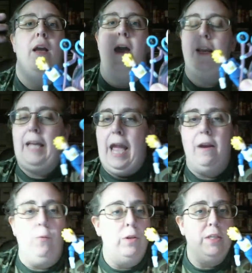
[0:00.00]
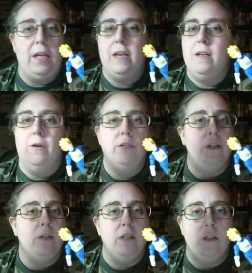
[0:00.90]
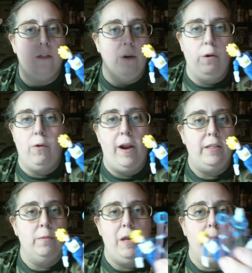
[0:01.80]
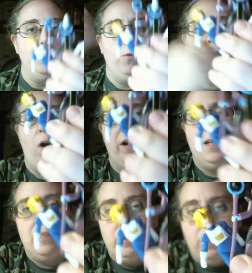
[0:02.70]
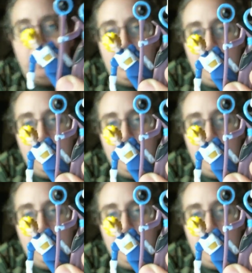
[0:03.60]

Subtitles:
And again, once again, it's so great to be able to walk into